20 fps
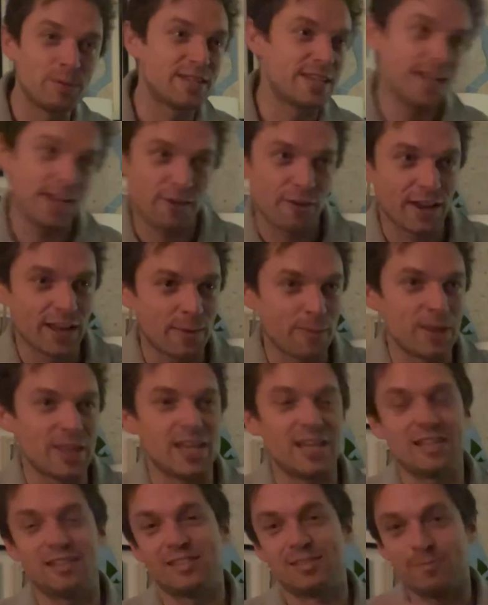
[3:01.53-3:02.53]
tinkering with
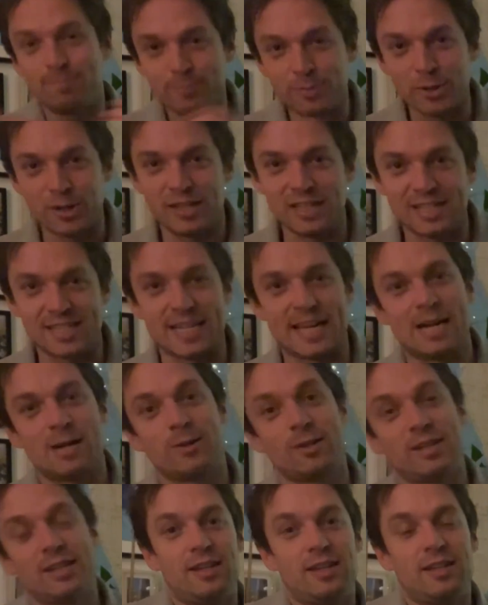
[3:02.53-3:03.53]
it, putting it
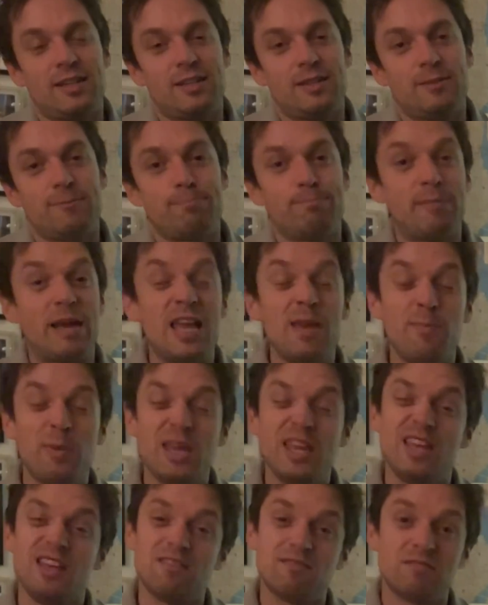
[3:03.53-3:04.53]
down.
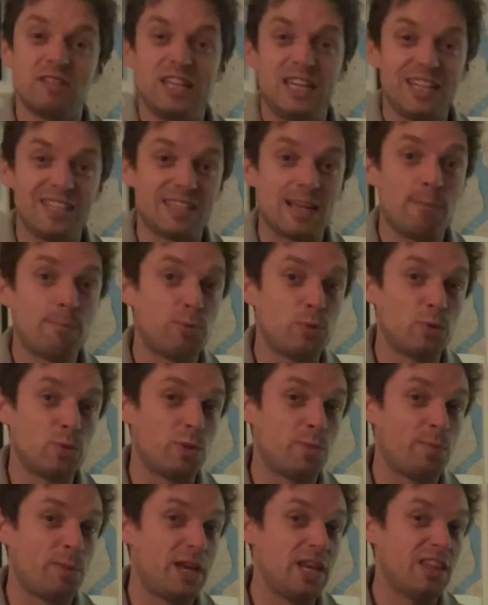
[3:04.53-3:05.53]
Maybe an example
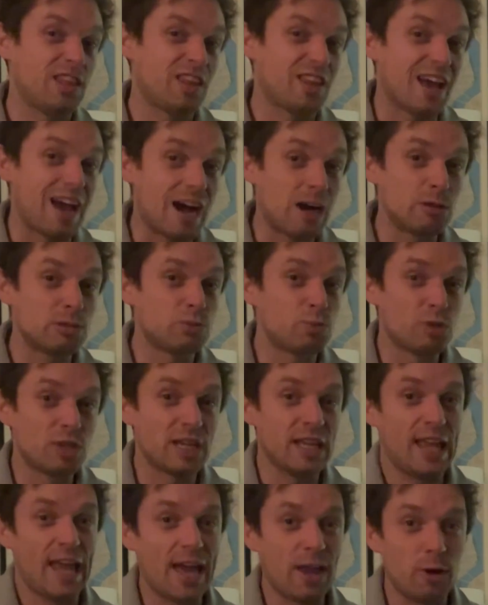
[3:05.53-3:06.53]
would be that the house
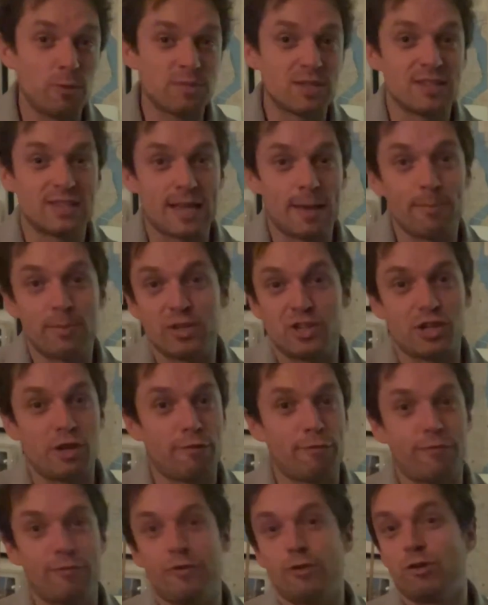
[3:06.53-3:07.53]
wouldn't get up to temperature
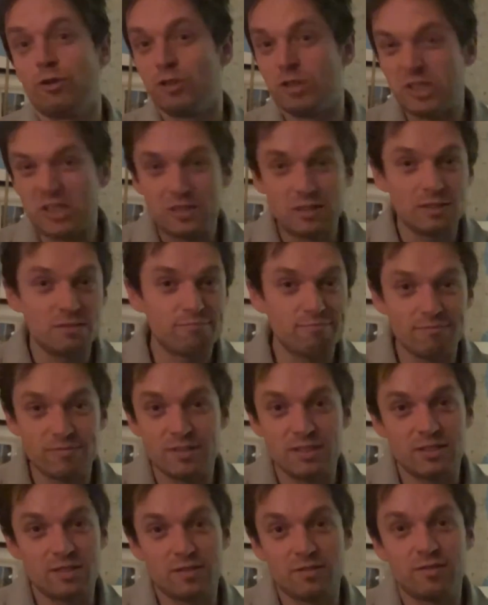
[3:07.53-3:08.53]
for
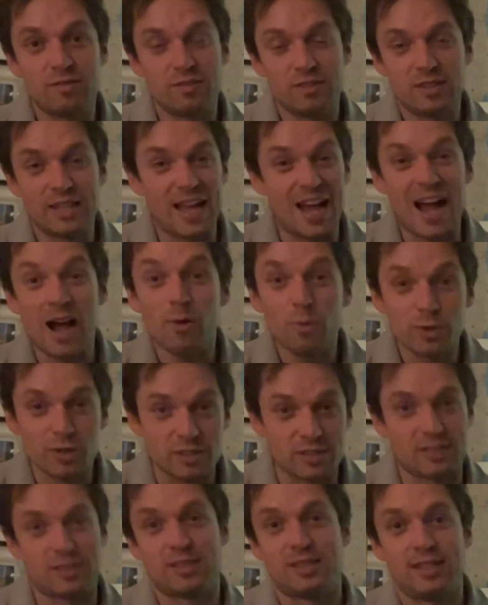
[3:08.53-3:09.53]

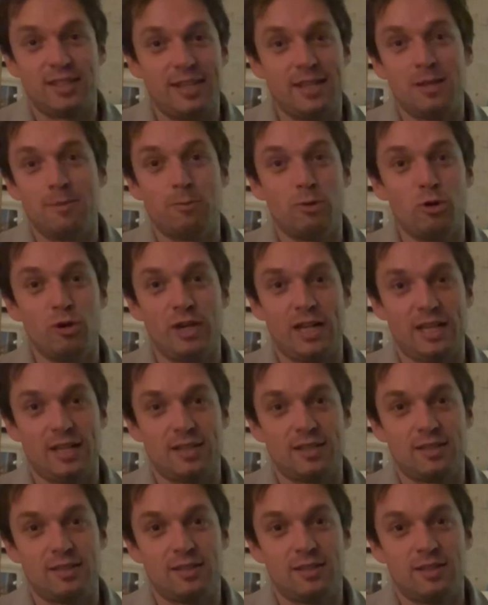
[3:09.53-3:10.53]
hours in the morning.
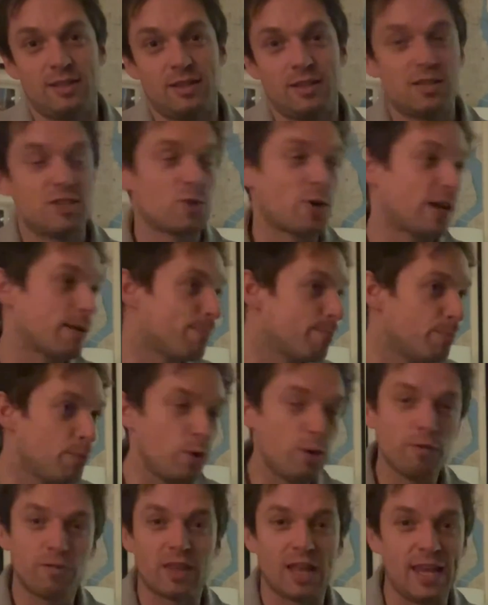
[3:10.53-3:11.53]
So I'd
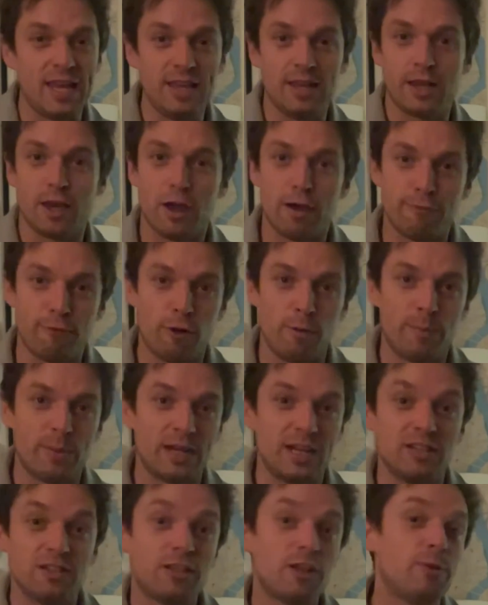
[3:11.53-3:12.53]
move the heat curve up,
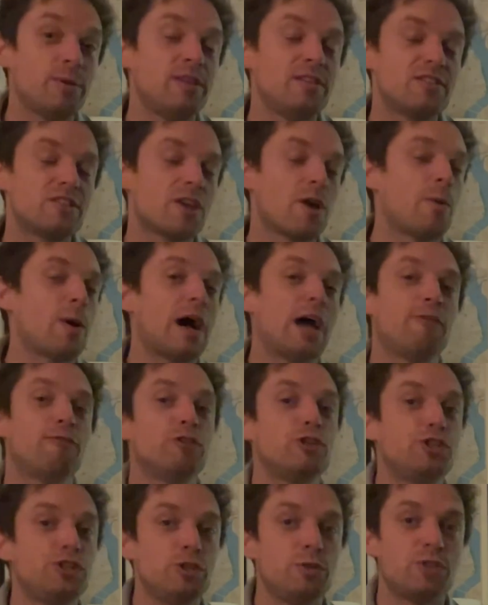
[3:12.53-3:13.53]
and in doing so, I'd
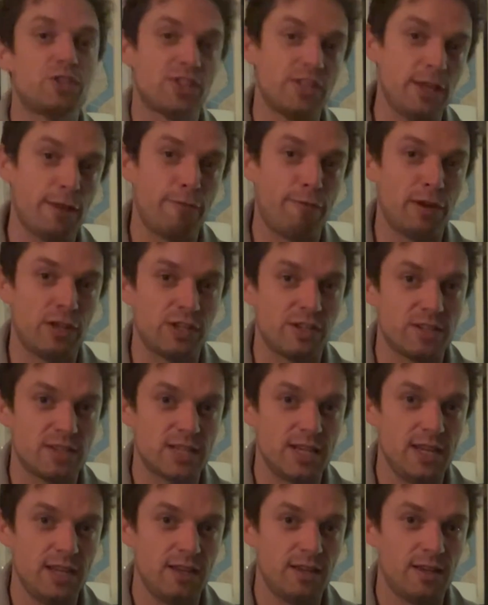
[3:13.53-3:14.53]
reduce the efficiency.